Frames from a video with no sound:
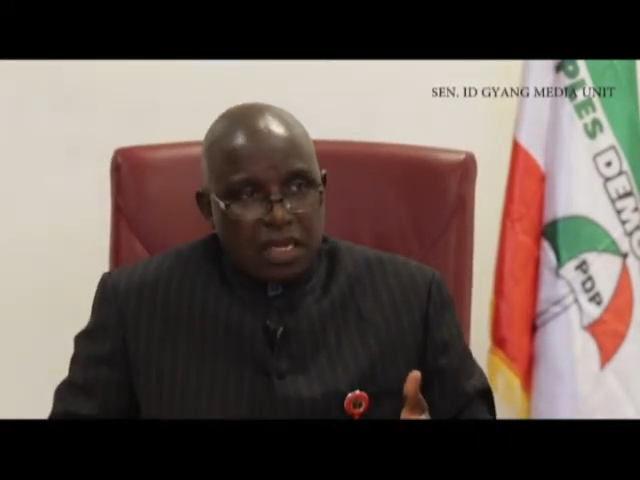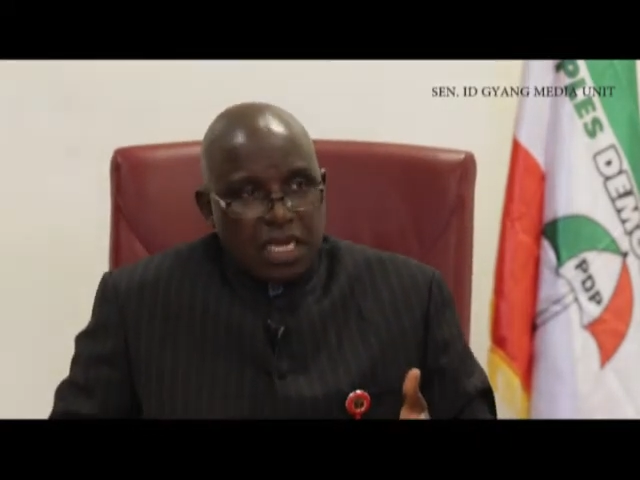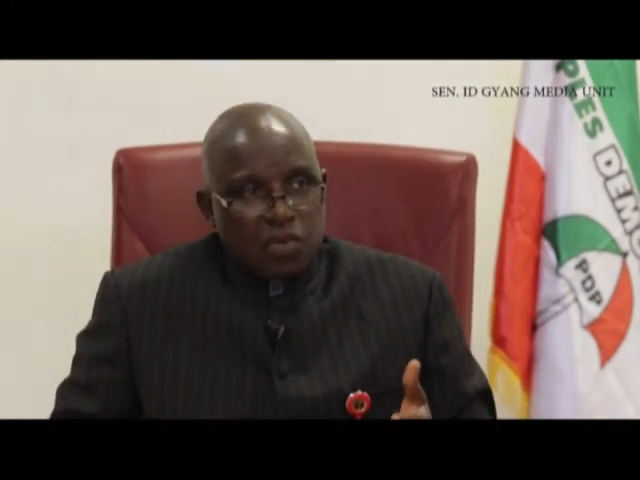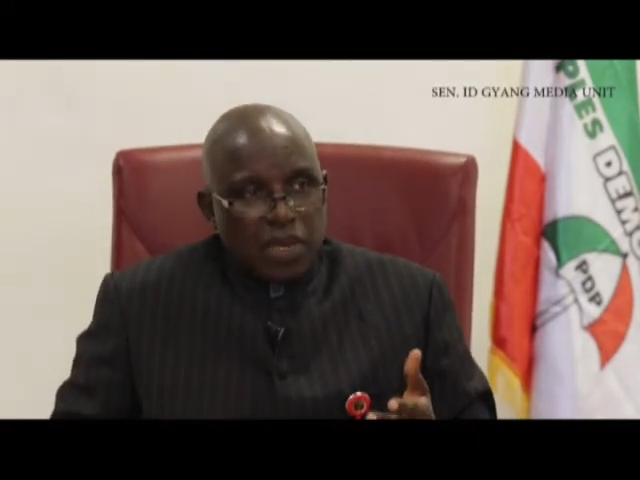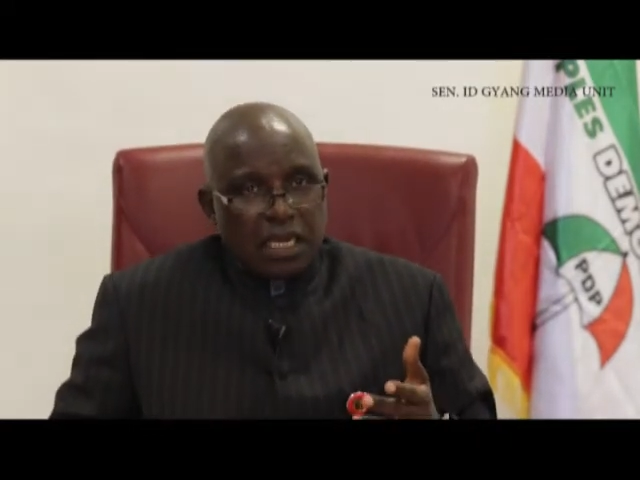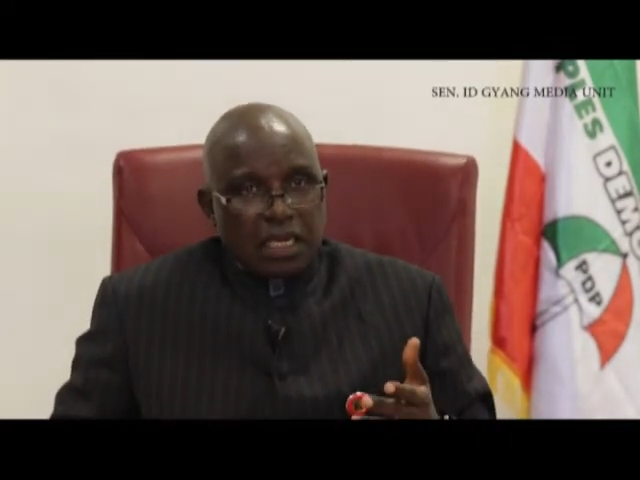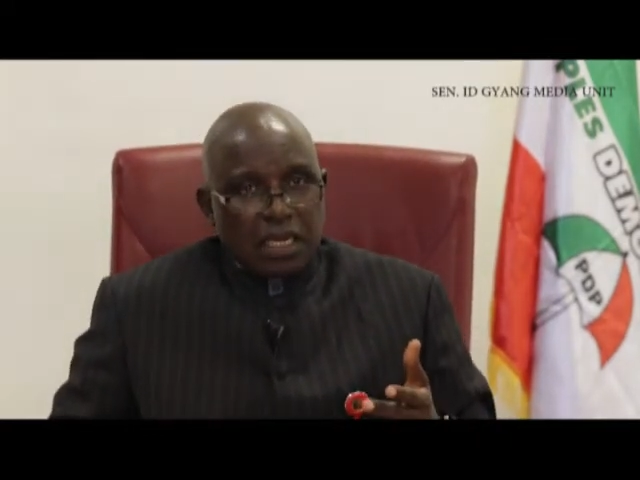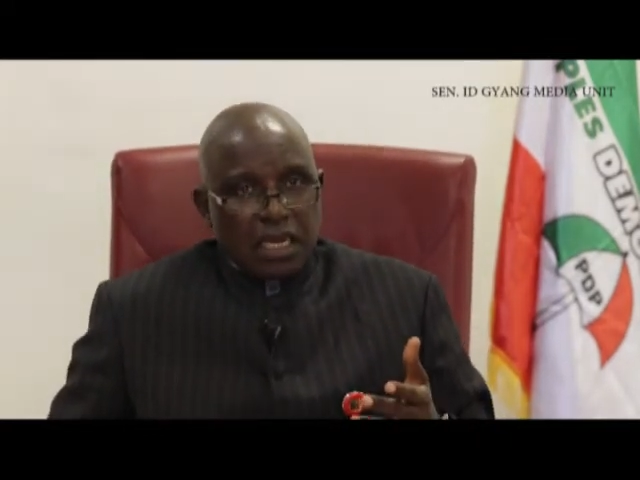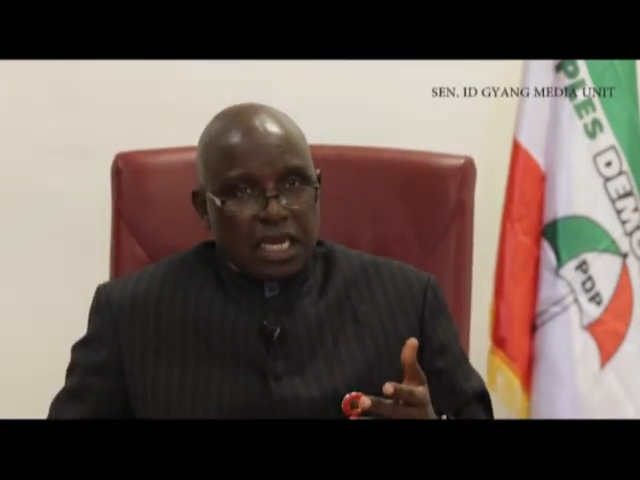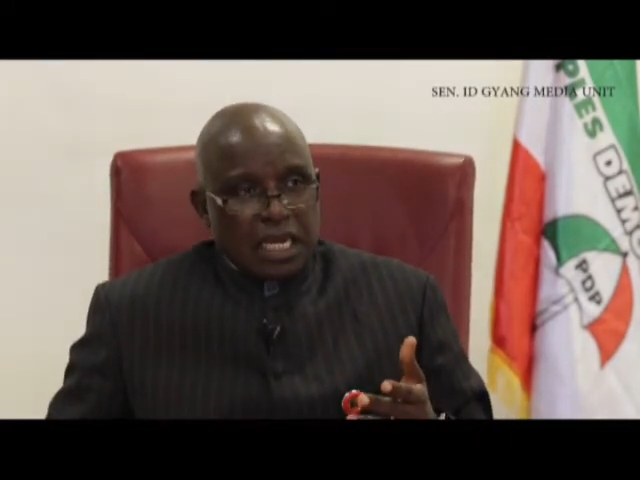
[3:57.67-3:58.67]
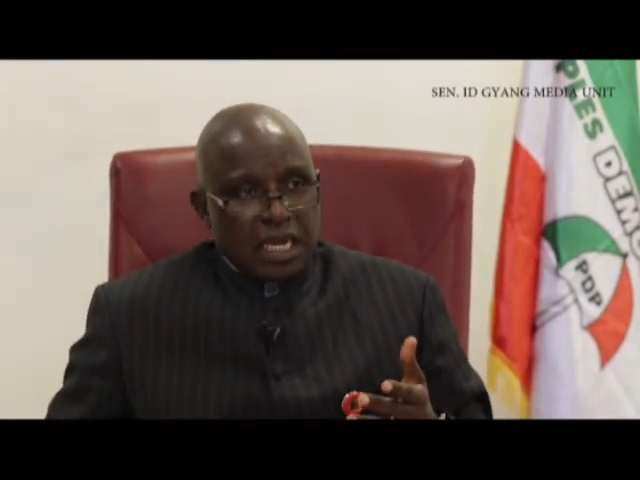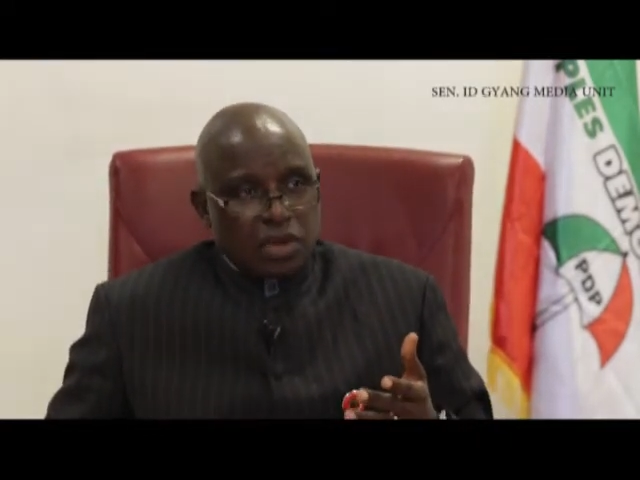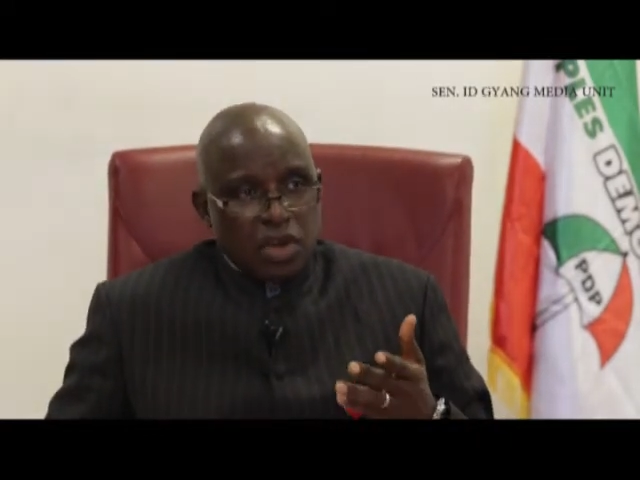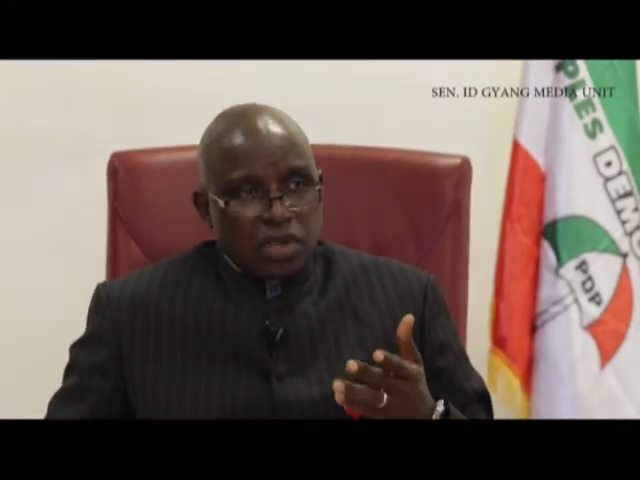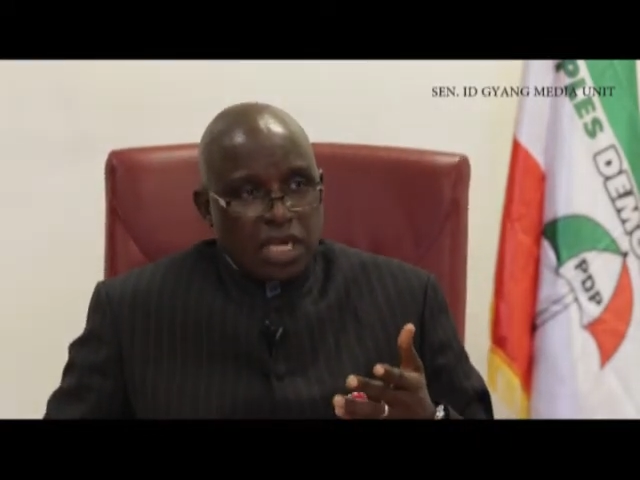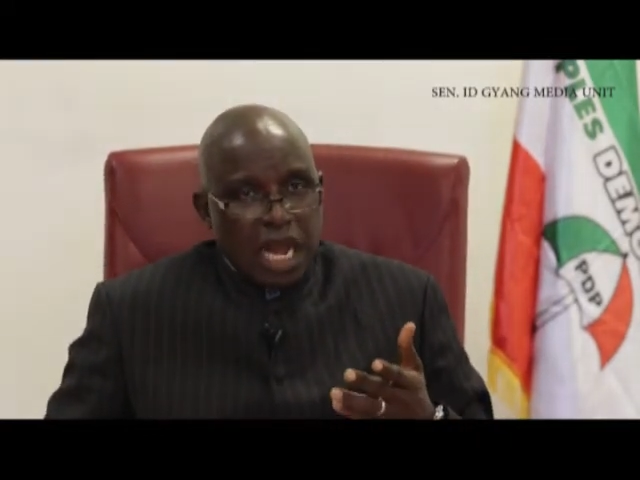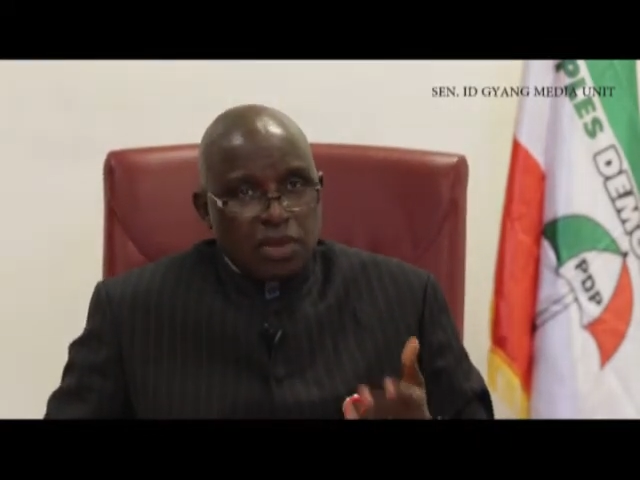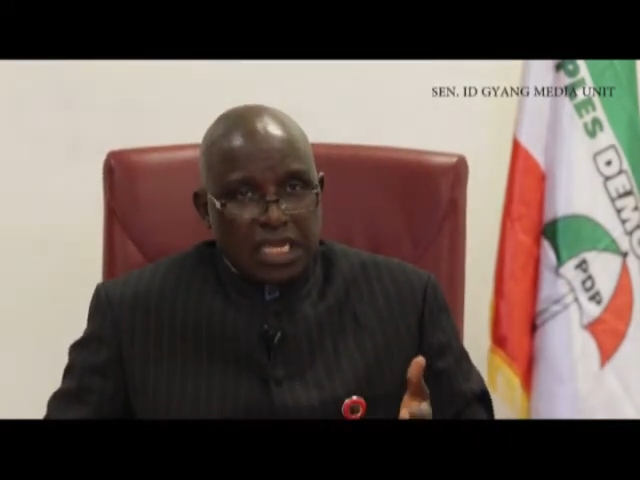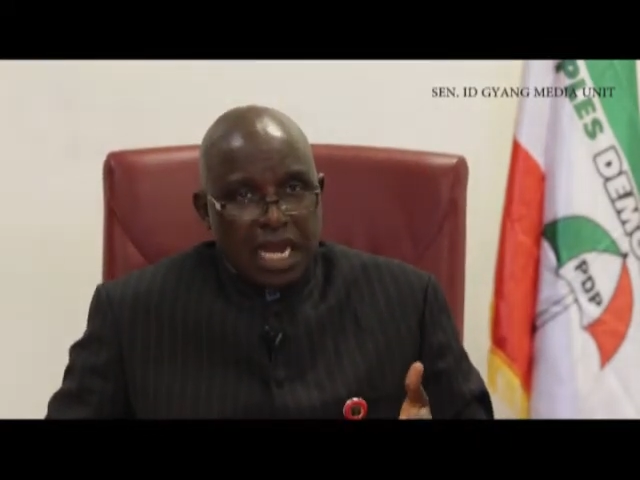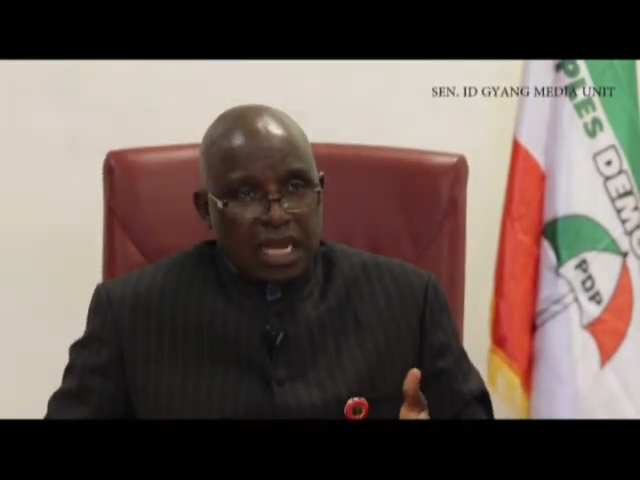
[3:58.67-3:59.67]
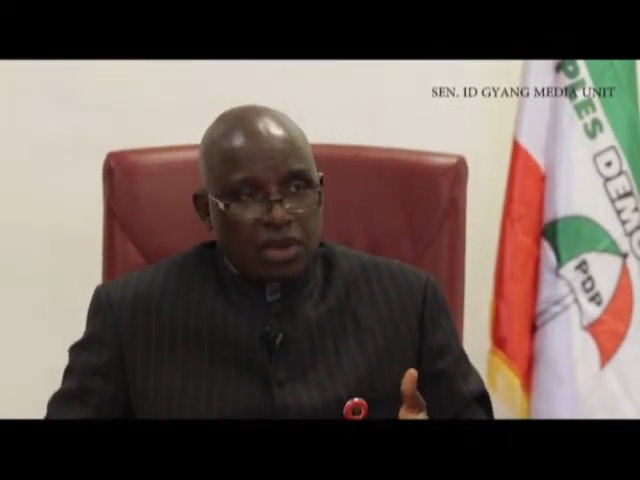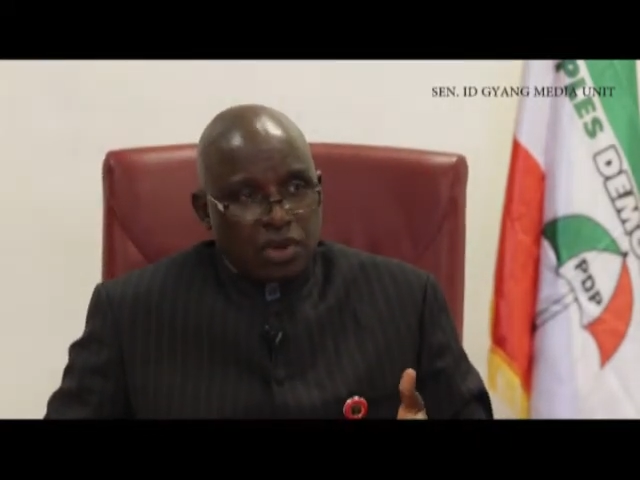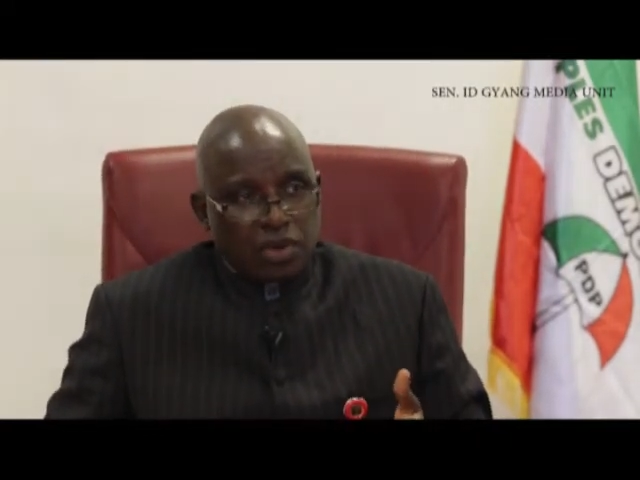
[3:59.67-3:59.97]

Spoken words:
that will run counter or